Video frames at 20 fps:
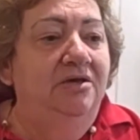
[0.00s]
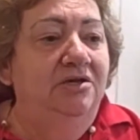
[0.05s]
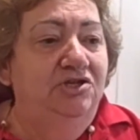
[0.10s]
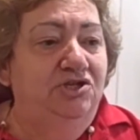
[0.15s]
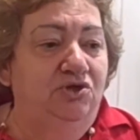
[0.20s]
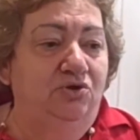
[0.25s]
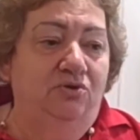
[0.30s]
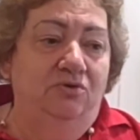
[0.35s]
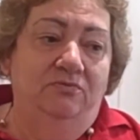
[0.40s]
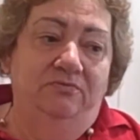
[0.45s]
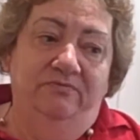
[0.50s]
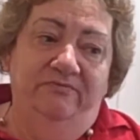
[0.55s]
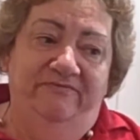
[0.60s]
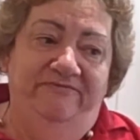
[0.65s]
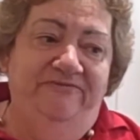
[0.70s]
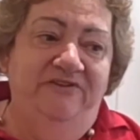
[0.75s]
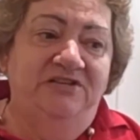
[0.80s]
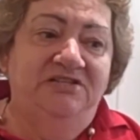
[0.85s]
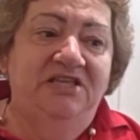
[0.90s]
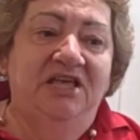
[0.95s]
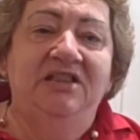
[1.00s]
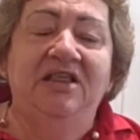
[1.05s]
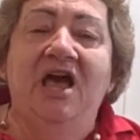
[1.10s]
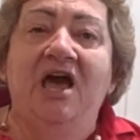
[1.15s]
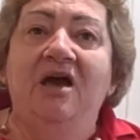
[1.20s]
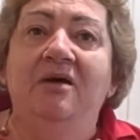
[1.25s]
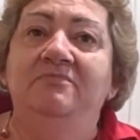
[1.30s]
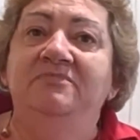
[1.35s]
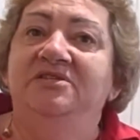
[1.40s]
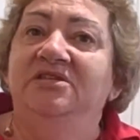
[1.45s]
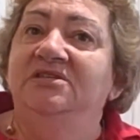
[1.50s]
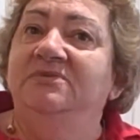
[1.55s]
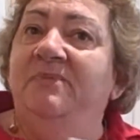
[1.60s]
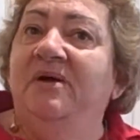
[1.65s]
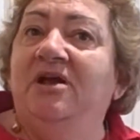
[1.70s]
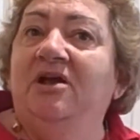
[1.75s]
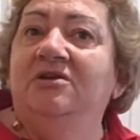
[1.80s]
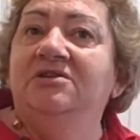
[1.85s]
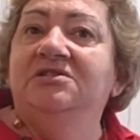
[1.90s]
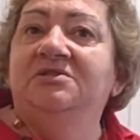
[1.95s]
So first thing that happens is my
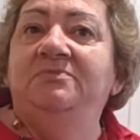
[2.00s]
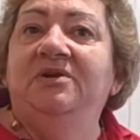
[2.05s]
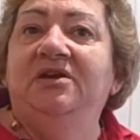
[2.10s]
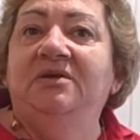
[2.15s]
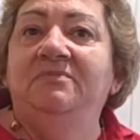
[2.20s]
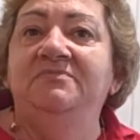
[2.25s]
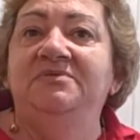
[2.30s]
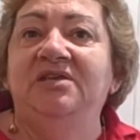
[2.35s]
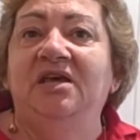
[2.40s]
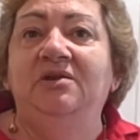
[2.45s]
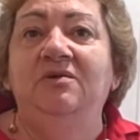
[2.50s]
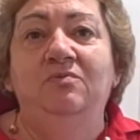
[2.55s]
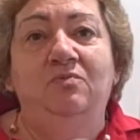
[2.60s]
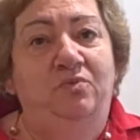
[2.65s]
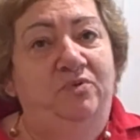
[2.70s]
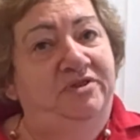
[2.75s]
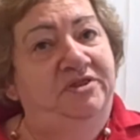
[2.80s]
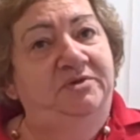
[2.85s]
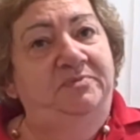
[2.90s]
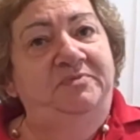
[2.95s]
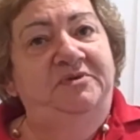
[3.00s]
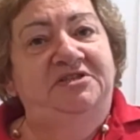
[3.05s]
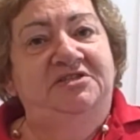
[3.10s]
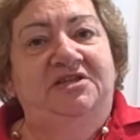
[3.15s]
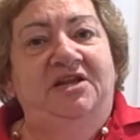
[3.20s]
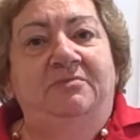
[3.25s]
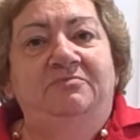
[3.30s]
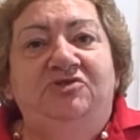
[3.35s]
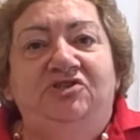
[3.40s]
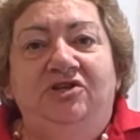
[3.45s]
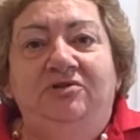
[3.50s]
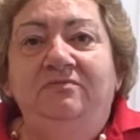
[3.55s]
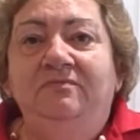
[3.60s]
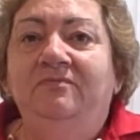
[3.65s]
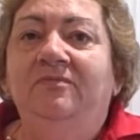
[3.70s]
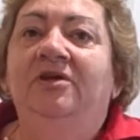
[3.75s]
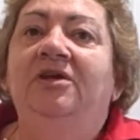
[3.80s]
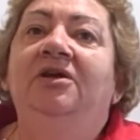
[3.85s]
customer comes in with a prescription.